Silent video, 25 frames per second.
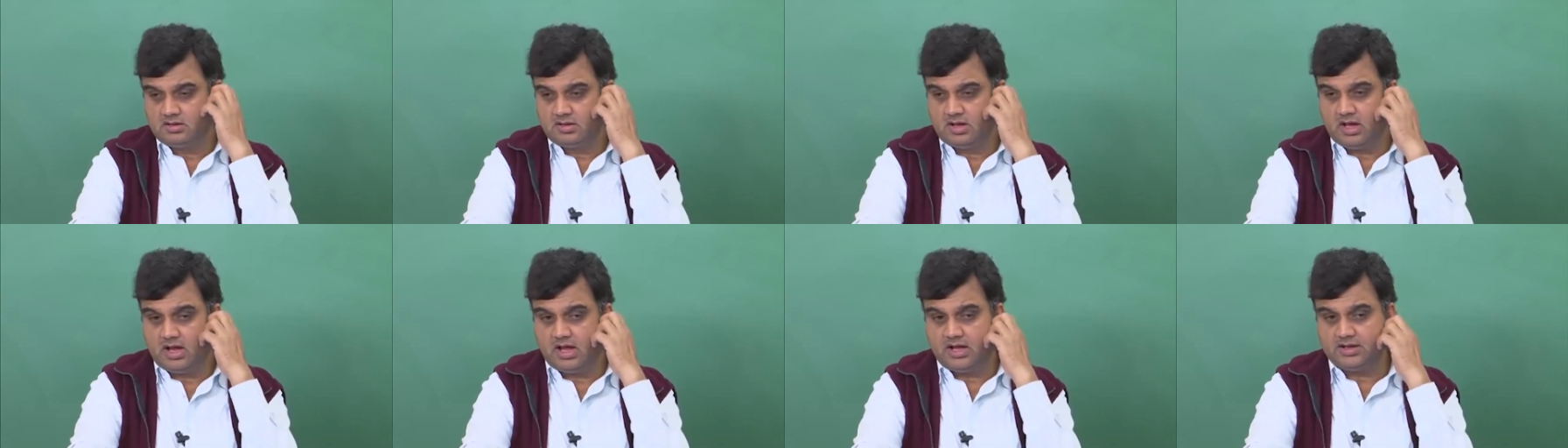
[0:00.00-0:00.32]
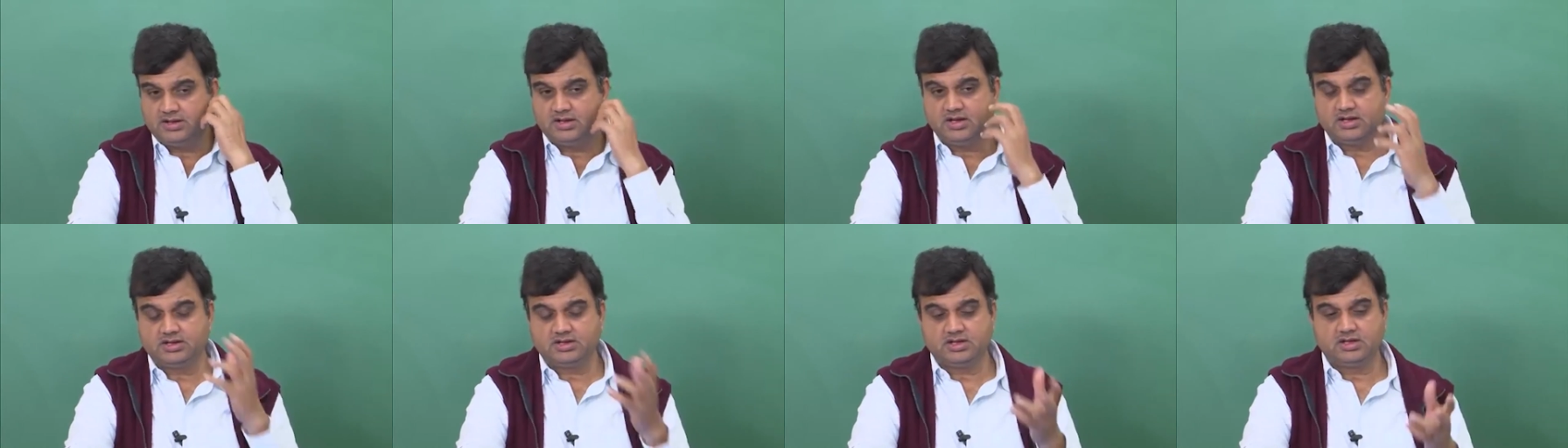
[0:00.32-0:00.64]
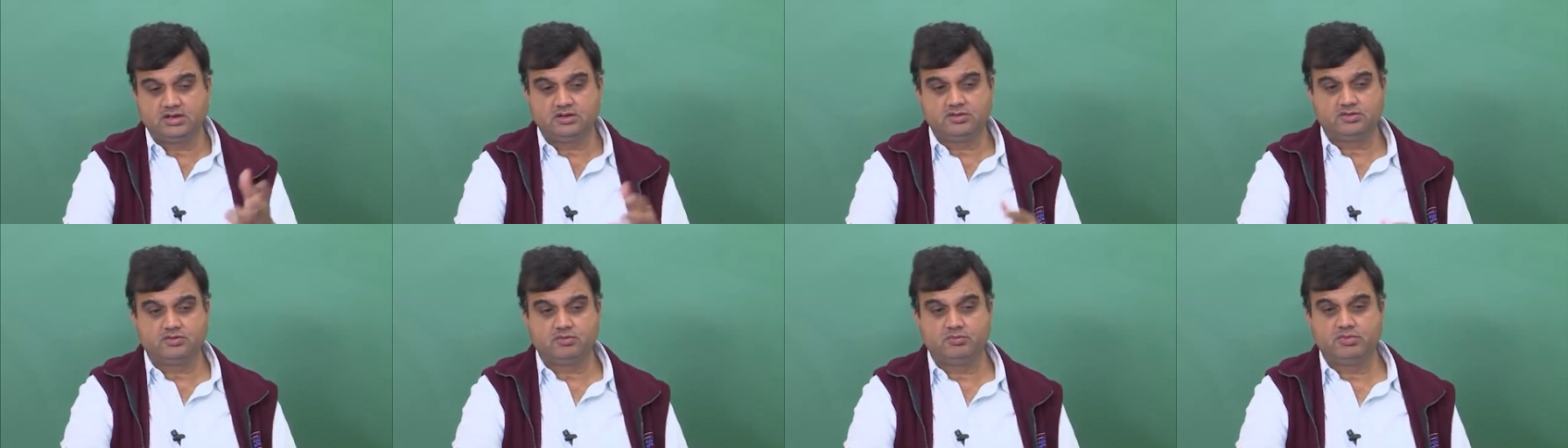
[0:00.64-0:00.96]
The other
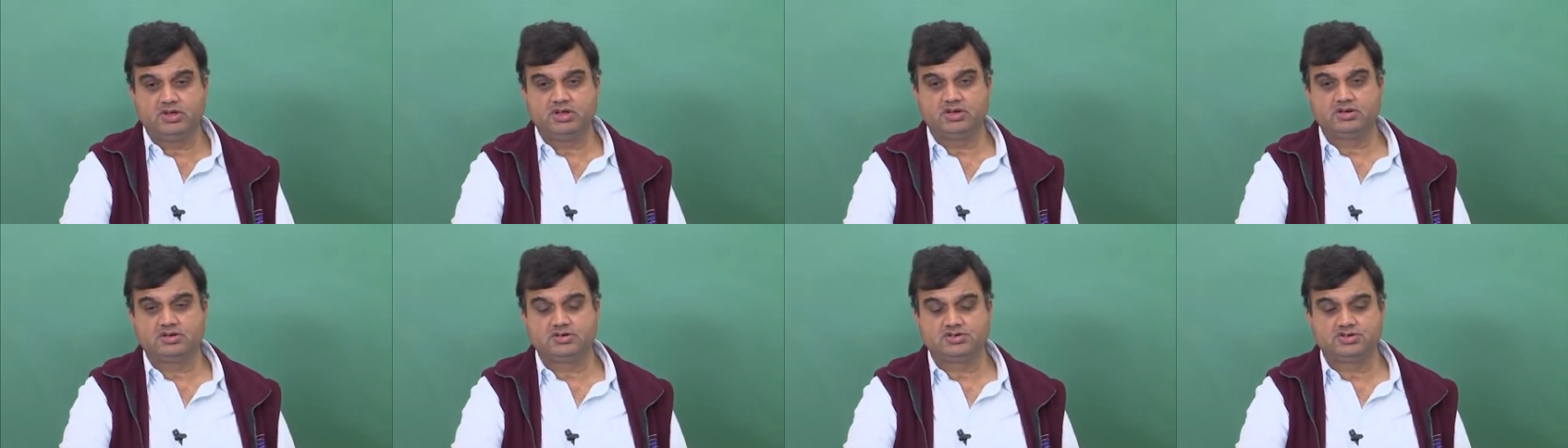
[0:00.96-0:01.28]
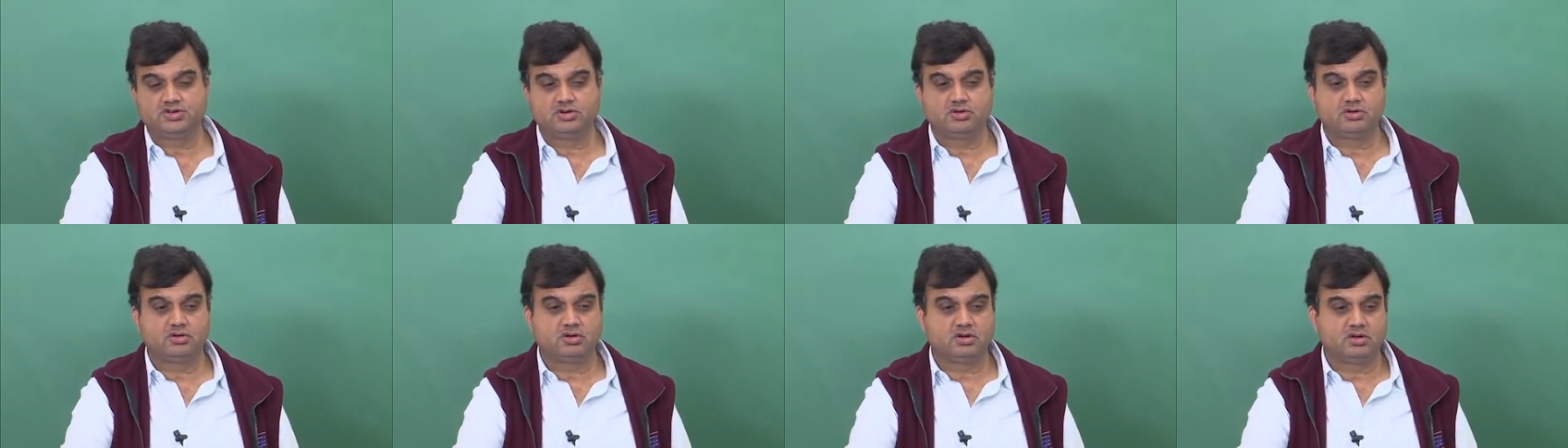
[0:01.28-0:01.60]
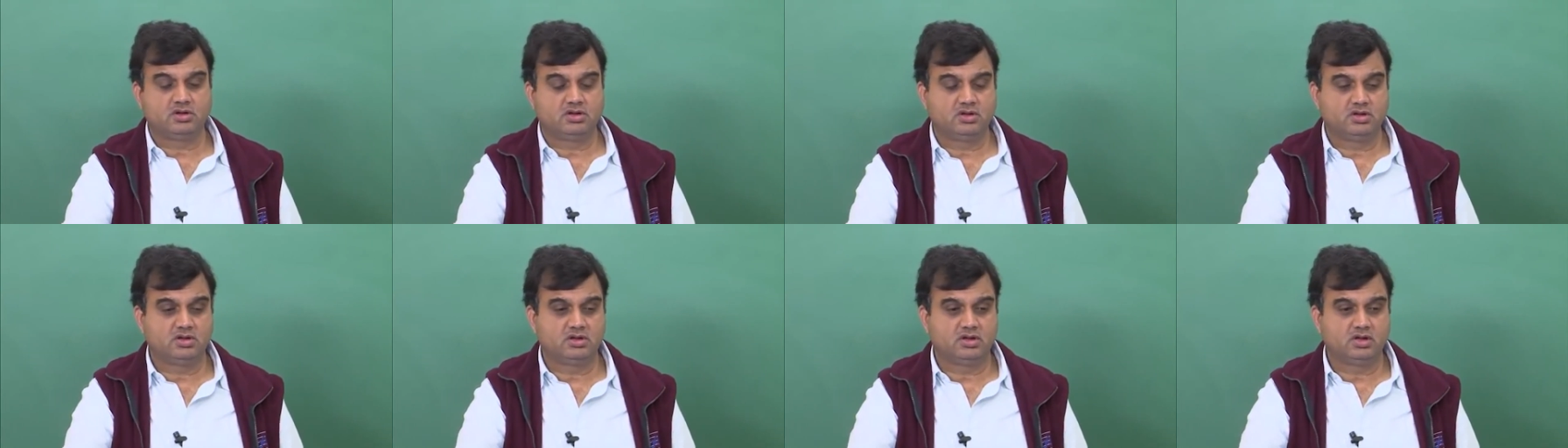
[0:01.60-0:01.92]
thing to make sure
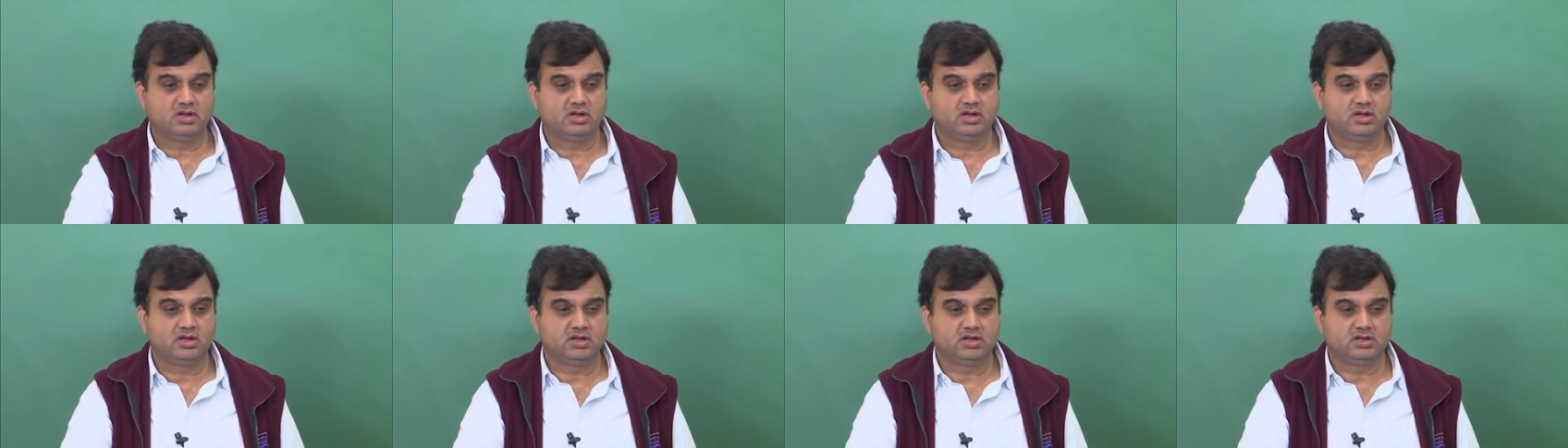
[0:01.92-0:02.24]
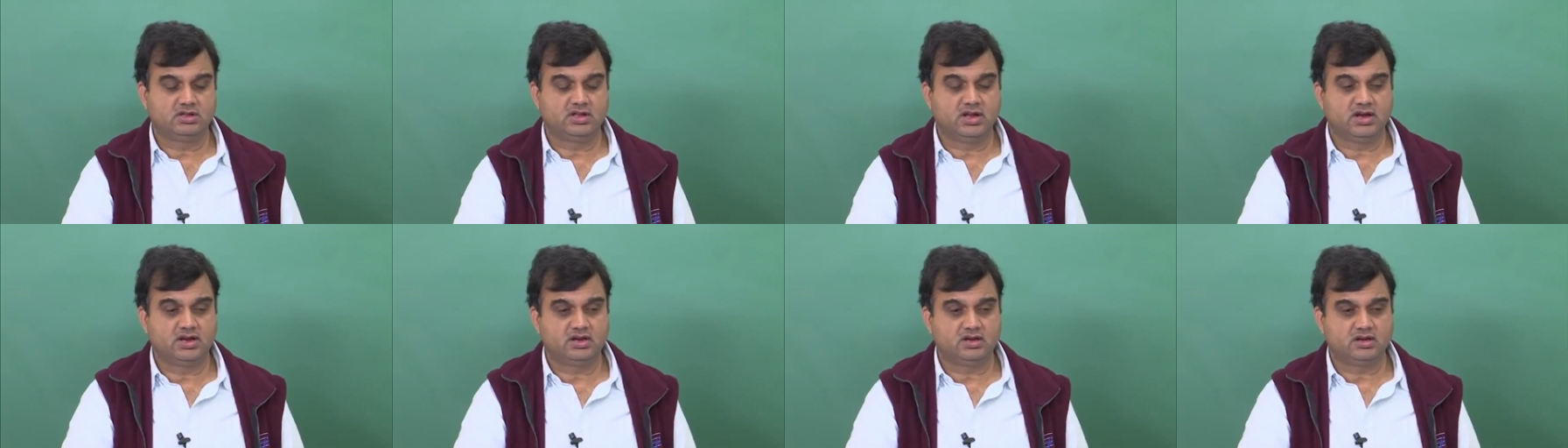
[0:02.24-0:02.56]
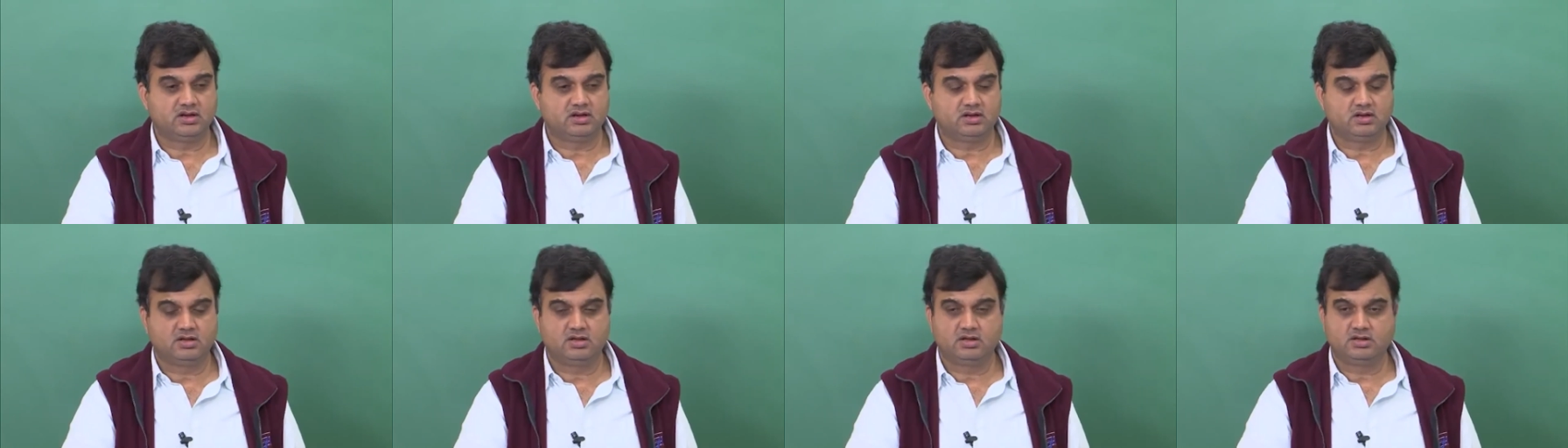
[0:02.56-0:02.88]
that